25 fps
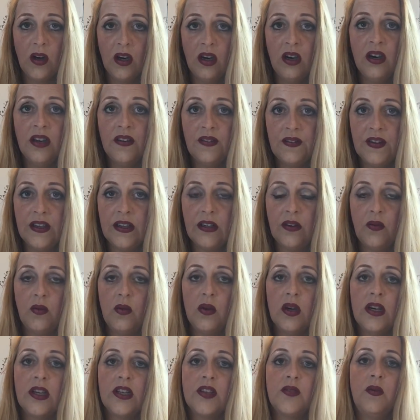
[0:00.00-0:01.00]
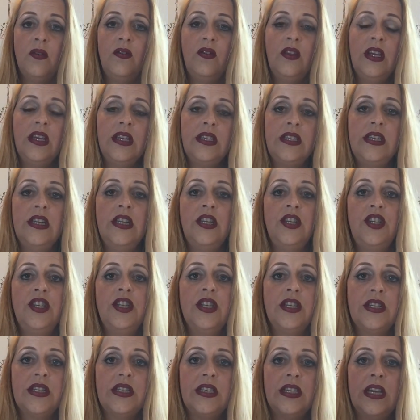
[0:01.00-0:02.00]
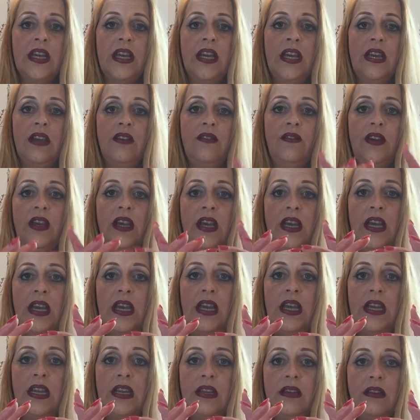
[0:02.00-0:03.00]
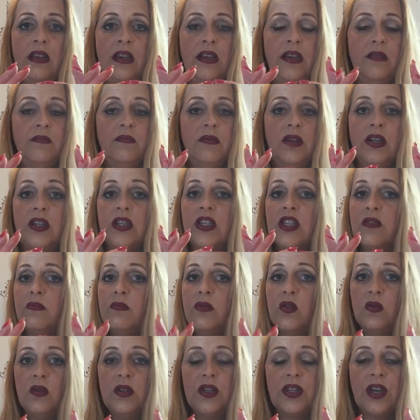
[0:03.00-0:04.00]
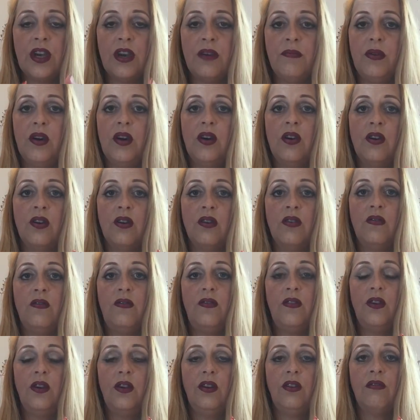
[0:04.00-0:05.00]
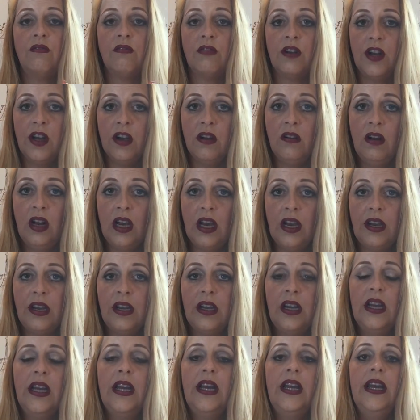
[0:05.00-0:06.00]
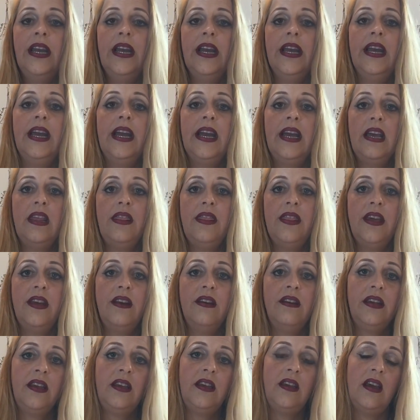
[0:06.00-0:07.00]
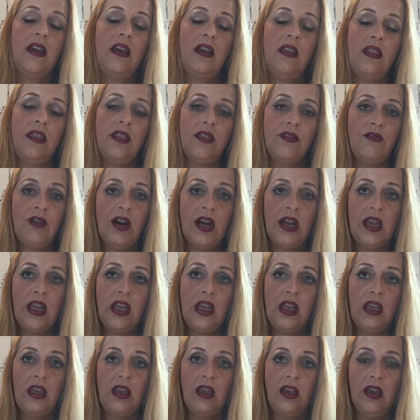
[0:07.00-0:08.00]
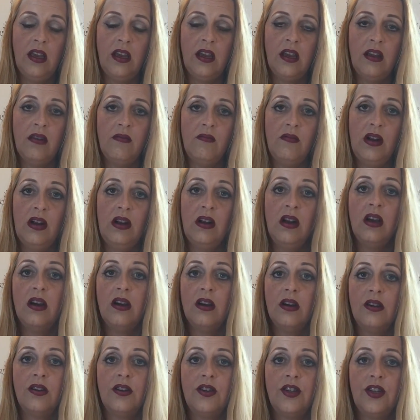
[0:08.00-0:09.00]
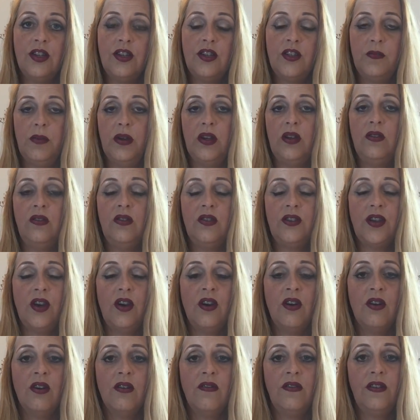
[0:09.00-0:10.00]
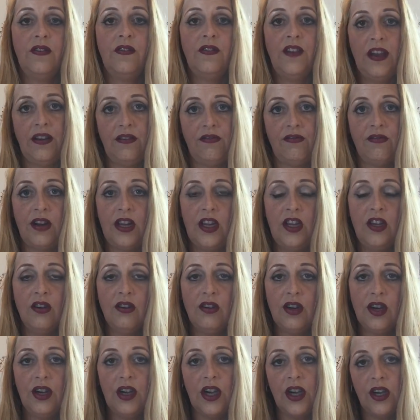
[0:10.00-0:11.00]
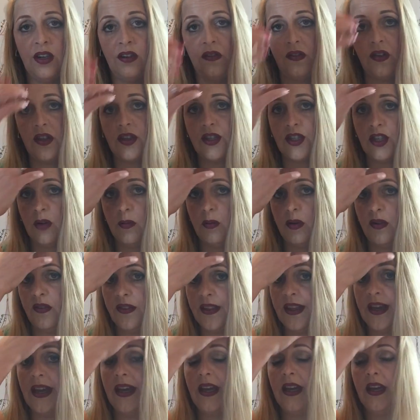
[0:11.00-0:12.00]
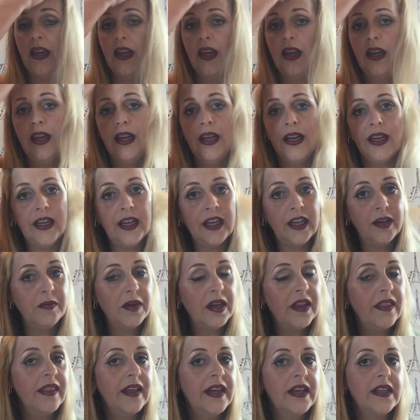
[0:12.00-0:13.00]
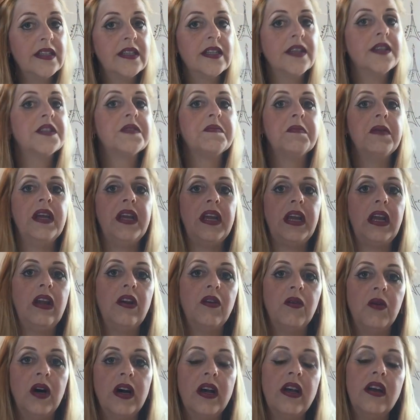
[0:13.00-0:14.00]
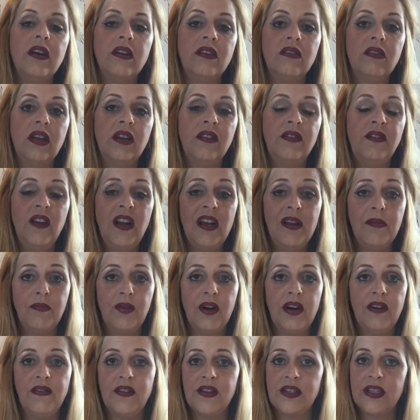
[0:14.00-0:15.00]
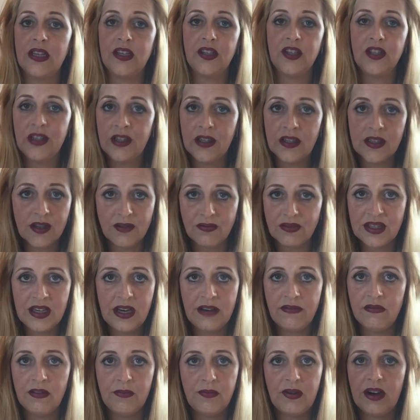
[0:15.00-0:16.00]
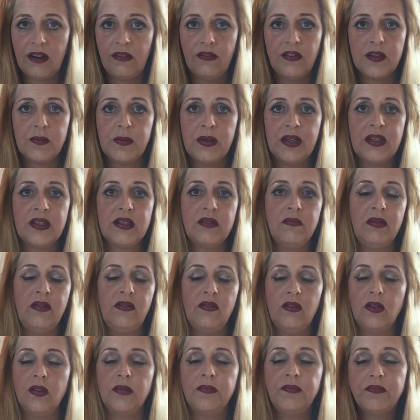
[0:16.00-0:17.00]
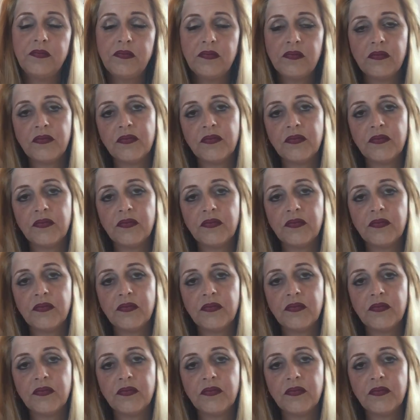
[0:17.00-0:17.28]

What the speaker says: what I found works with this is just to have a small tub of granola, and then I get 3 large spoons of fat-free yogurt over the top of that, and that does me quite a filling breakfast actually, because I was never a breakfast person before.